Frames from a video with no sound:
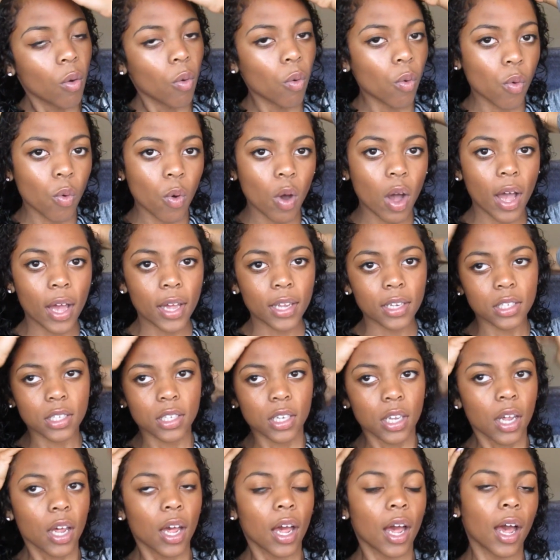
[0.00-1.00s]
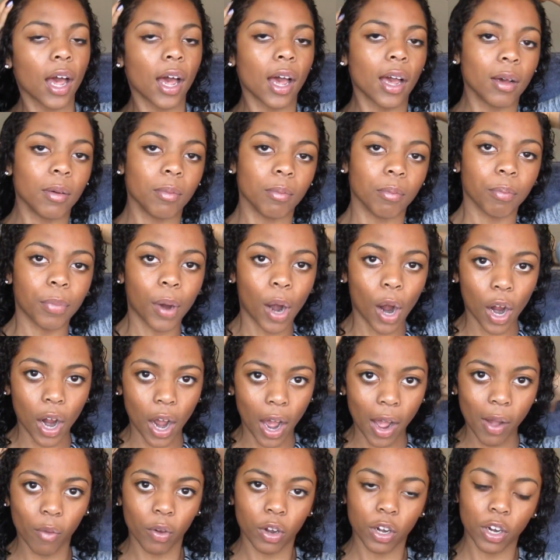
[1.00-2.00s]
what um,
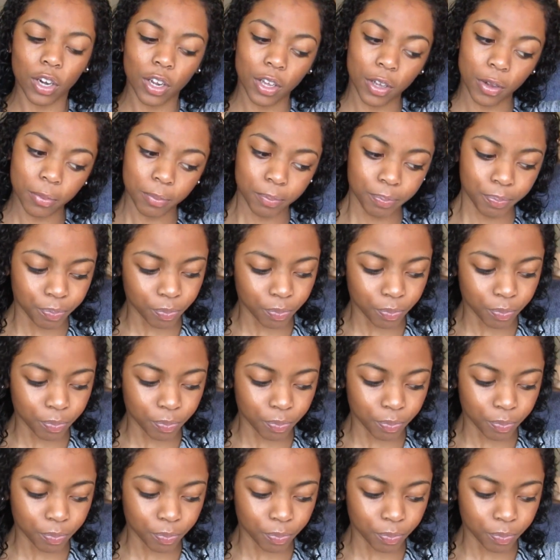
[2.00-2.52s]
part I want to do